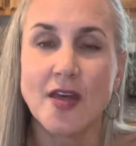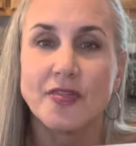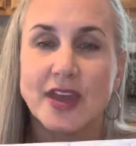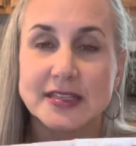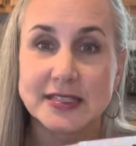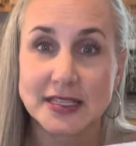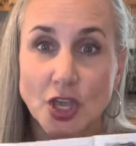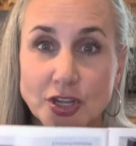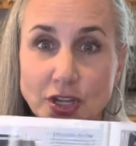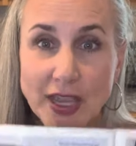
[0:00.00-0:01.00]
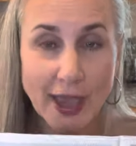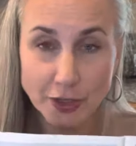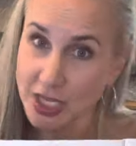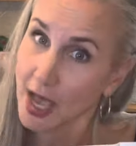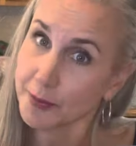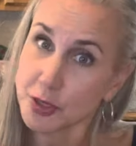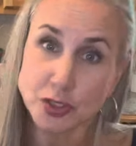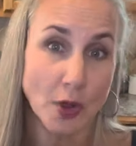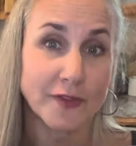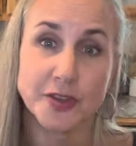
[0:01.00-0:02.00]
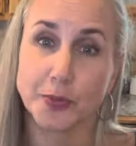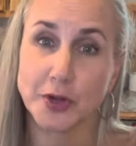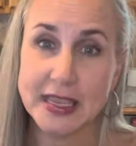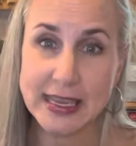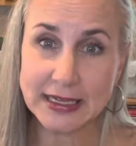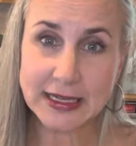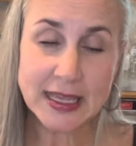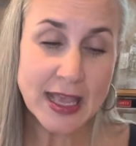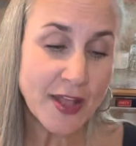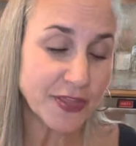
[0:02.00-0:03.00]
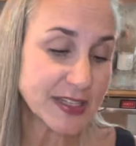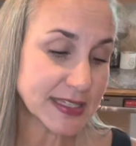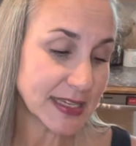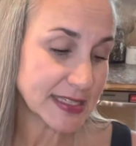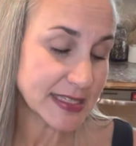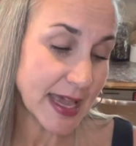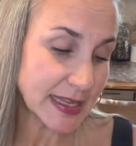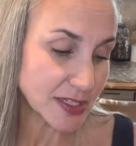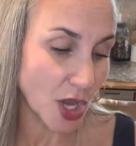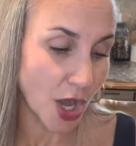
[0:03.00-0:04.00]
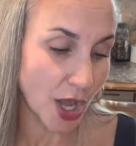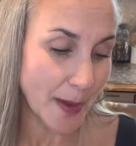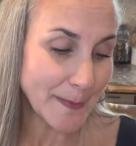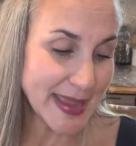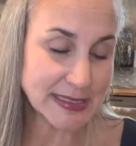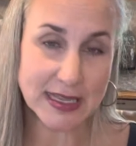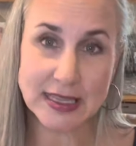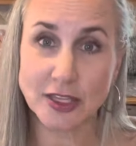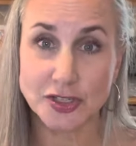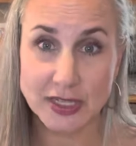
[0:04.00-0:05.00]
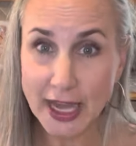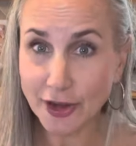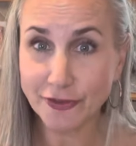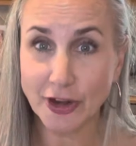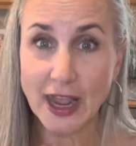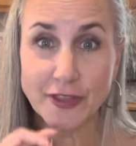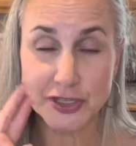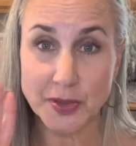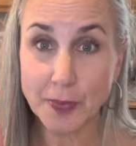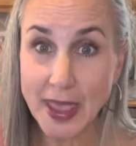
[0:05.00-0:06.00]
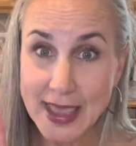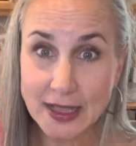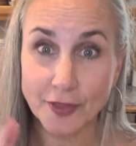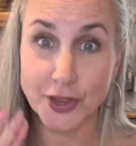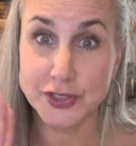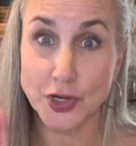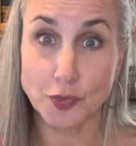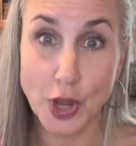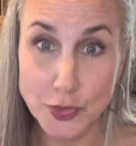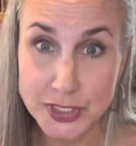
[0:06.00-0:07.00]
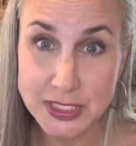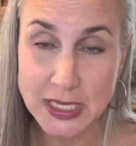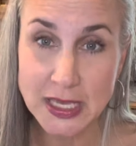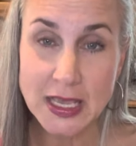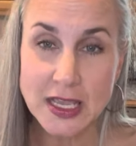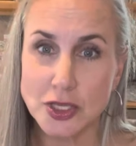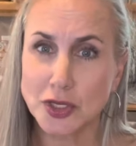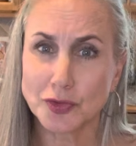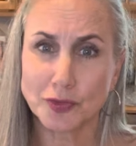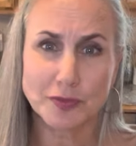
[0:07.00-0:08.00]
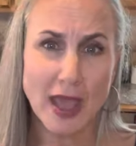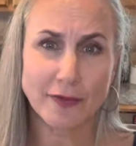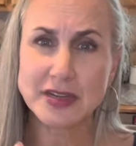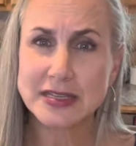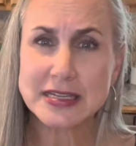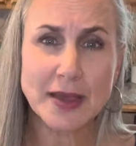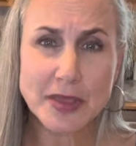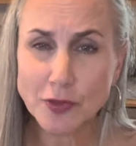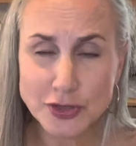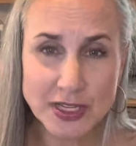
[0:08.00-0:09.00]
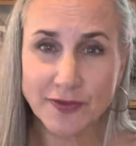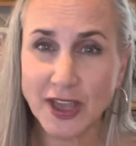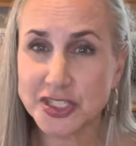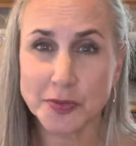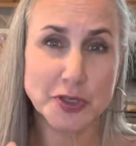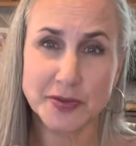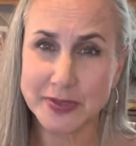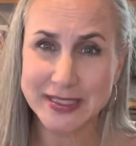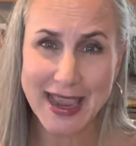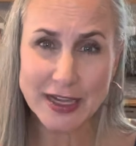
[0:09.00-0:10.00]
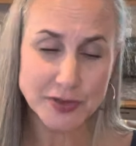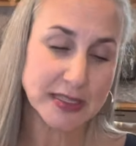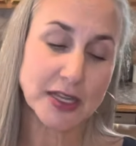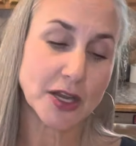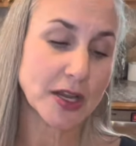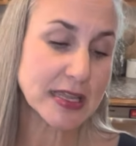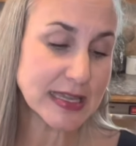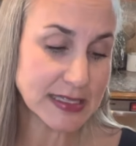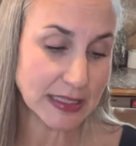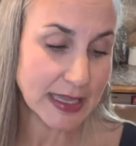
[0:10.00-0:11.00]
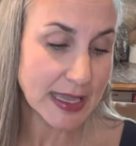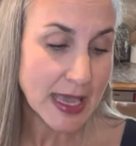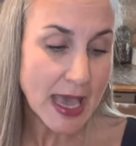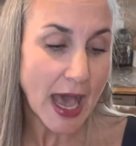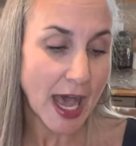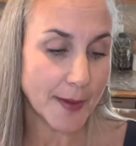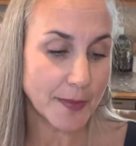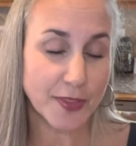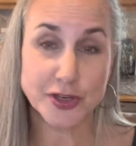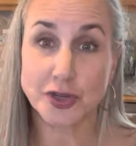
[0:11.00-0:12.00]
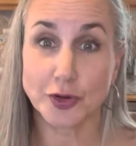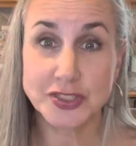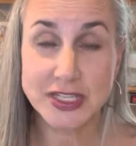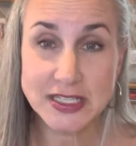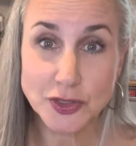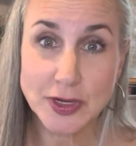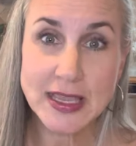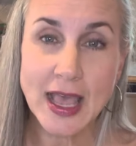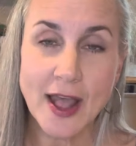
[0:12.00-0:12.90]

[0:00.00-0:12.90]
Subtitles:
that sits on your countertop. You don't have to preheat it. The 6 settings are amazing. There's an air fry, there's a bake, there's a roast. You could have yummy roasted vegetables and potatoes in there easily. There's a rotisserie.